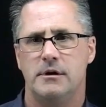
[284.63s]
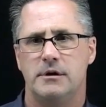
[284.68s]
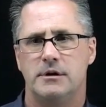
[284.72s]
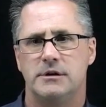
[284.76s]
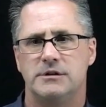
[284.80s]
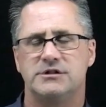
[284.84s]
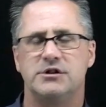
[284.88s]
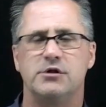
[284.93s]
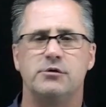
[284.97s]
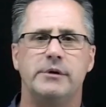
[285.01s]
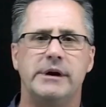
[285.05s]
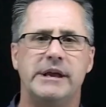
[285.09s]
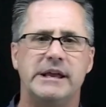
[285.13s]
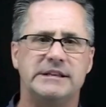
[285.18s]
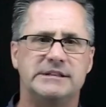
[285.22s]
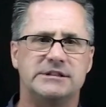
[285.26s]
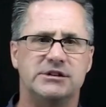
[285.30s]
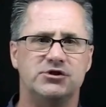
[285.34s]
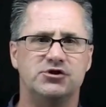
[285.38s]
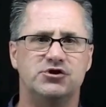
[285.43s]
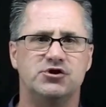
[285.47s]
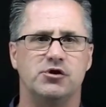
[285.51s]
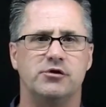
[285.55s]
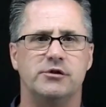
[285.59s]
So it's
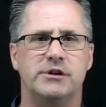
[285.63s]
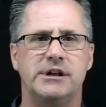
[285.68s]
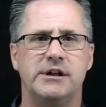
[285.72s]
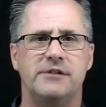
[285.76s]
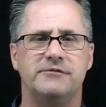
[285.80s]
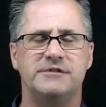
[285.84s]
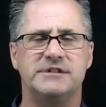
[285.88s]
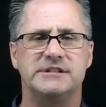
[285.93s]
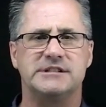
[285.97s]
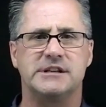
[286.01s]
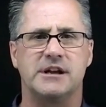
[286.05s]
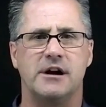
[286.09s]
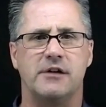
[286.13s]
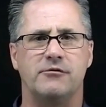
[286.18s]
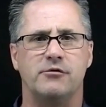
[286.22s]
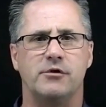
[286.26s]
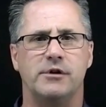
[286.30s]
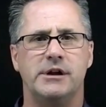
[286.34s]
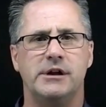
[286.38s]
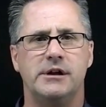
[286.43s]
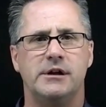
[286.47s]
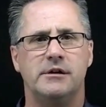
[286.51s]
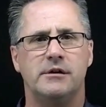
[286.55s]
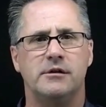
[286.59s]
a journey of
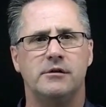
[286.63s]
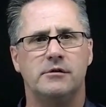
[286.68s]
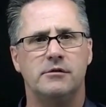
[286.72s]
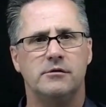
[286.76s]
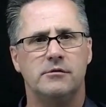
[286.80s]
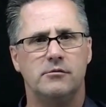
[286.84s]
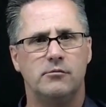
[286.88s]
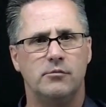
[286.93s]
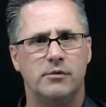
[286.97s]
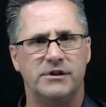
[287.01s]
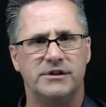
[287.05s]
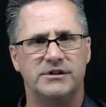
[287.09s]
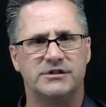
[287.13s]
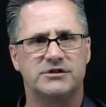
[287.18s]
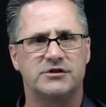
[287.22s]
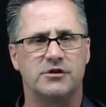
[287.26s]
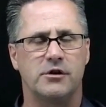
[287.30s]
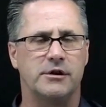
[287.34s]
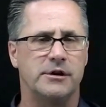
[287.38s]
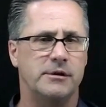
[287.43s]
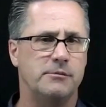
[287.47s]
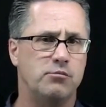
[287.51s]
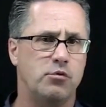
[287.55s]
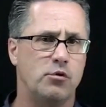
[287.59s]
discovery with a
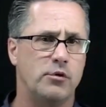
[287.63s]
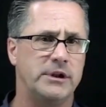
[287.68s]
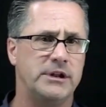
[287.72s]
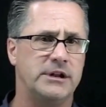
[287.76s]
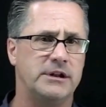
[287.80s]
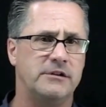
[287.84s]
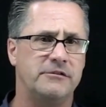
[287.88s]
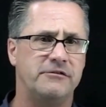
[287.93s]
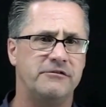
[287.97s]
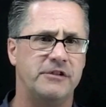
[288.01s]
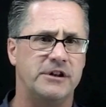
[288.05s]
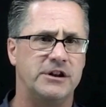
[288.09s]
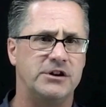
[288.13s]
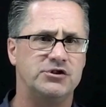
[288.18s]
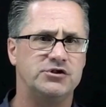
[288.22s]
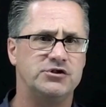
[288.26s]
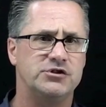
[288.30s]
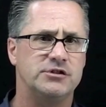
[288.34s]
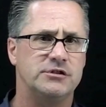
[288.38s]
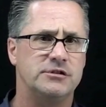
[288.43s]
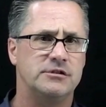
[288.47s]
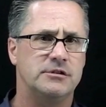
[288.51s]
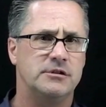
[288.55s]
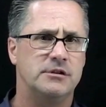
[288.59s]
starting point and a
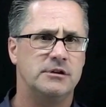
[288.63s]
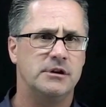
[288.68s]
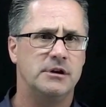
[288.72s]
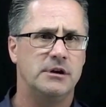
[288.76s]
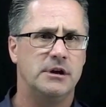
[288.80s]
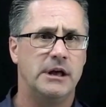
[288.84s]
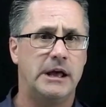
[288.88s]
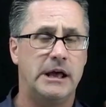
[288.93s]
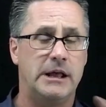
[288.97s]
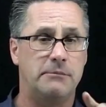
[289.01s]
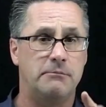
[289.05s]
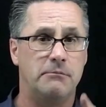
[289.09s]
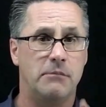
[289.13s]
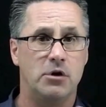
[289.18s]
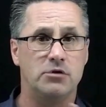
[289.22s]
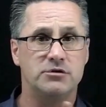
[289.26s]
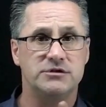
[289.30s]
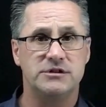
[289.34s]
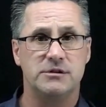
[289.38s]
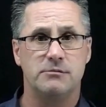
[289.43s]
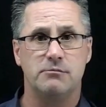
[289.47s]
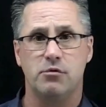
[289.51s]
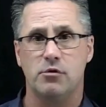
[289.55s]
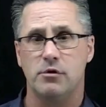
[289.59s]
finish. And
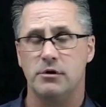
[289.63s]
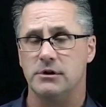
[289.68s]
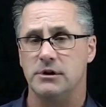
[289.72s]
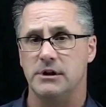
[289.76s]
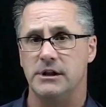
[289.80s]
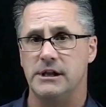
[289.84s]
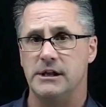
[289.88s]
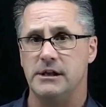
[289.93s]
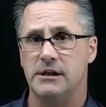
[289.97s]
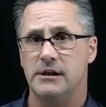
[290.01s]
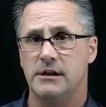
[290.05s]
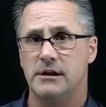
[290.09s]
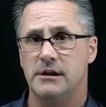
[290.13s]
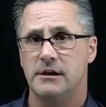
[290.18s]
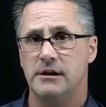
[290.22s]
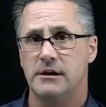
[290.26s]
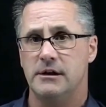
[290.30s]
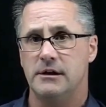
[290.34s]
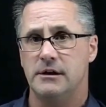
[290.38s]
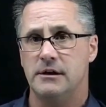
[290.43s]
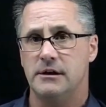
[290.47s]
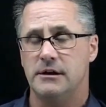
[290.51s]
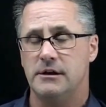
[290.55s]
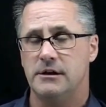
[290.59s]
most importantly,
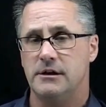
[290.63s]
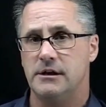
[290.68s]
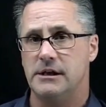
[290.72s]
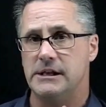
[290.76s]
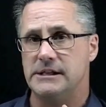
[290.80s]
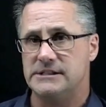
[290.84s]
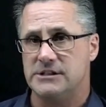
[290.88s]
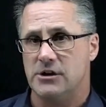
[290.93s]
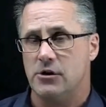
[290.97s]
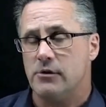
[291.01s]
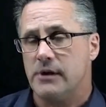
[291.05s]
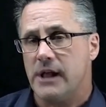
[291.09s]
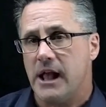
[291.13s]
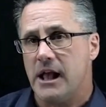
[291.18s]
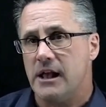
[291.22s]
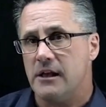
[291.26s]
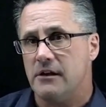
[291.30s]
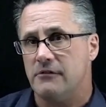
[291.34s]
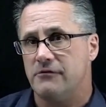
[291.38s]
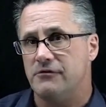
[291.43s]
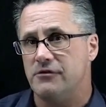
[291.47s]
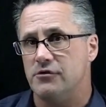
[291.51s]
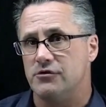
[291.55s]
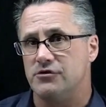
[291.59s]
it's okay
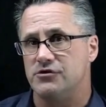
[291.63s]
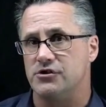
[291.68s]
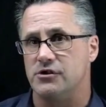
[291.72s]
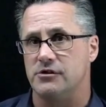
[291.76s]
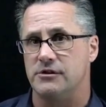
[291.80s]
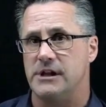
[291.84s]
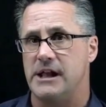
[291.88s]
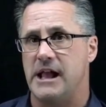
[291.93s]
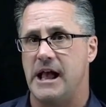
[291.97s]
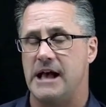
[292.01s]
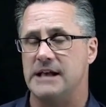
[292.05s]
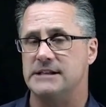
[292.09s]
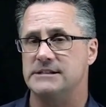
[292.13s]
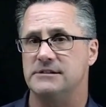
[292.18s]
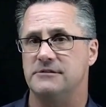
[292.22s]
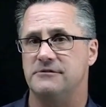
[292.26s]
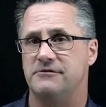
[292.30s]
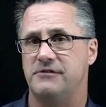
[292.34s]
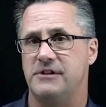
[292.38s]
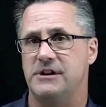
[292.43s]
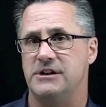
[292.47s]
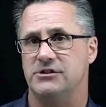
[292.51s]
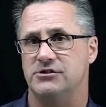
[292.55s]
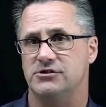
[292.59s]
if your journey hasn't
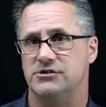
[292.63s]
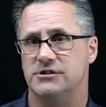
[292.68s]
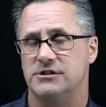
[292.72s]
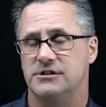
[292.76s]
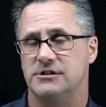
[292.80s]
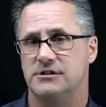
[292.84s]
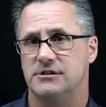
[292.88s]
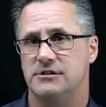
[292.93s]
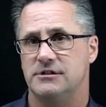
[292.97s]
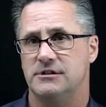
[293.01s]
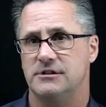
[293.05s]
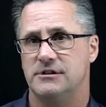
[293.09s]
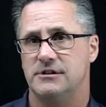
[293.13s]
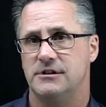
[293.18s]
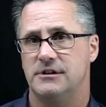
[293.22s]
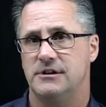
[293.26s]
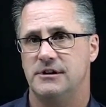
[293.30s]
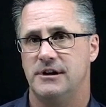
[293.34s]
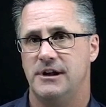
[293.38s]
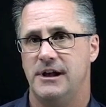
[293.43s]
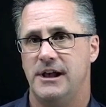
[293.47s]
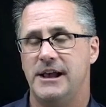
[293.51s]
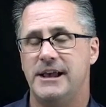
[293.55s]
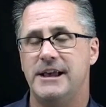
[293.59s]
finished.
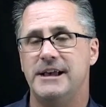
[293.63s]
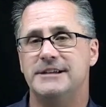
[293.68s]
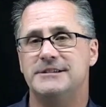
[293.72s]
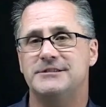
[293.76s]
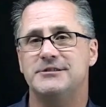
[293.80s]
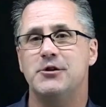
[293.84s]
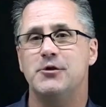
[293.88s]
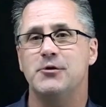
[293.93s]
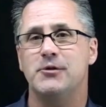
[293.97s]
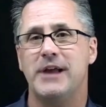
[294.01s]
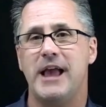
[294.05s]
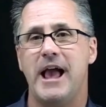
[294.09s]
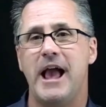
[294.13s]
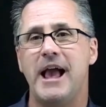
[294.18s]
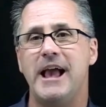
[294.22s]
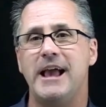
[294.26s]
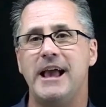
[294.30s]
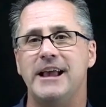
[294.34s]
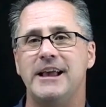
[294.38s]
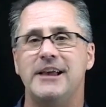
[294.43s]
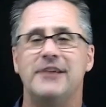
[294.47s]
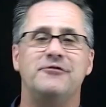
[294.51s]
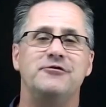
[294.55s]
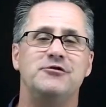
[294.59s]
It's okay
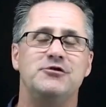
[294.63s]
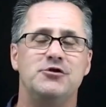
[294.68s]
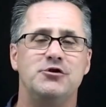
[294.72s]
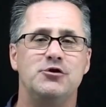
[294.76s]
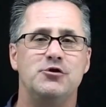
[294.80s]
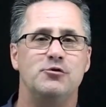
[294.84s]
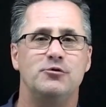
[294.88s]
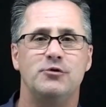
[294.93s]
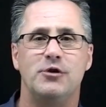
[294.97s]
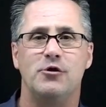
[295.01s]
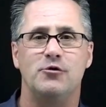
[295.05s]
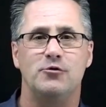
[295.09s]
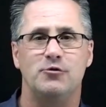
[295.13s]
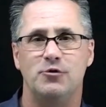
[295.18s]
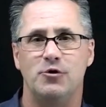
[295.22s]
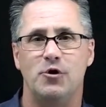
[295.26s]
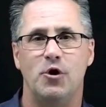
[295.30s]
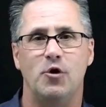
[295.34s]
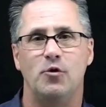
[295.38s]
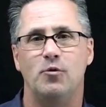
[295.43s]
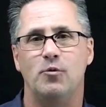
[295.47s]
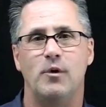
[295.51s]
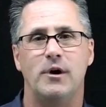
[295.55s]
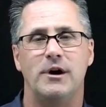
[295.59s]
if you don't
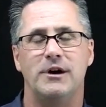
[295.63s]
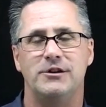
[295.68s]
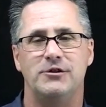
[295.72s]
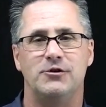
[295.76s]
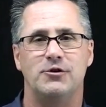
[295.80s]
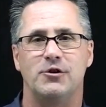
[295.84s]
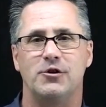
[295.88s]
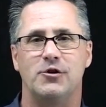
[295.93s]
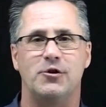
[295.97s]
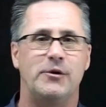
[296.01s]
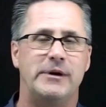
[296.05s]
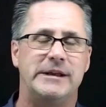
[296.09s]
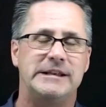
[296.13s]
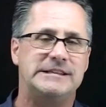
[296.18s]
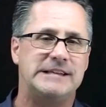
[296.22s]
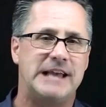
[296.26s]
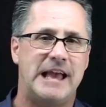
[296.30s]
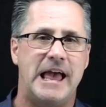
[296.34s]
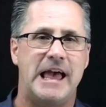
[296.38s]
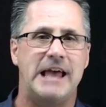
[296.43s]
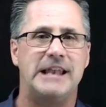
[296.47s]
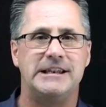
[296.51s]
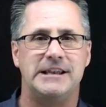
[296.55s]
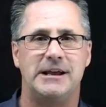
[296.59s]
know what you're going
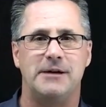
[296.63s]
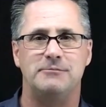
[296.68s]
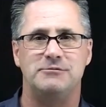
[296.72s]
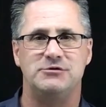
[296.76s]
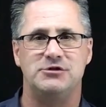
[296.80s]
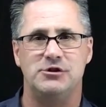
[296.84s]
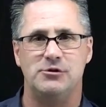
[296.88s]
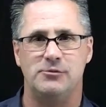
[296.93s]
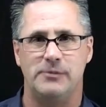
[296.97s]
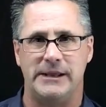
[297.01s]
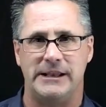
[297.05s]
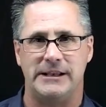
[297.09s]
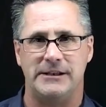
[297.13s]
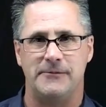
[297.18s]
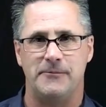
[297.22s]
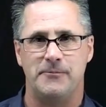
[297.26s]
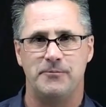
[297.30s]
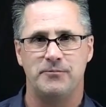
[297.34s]
to end up doing.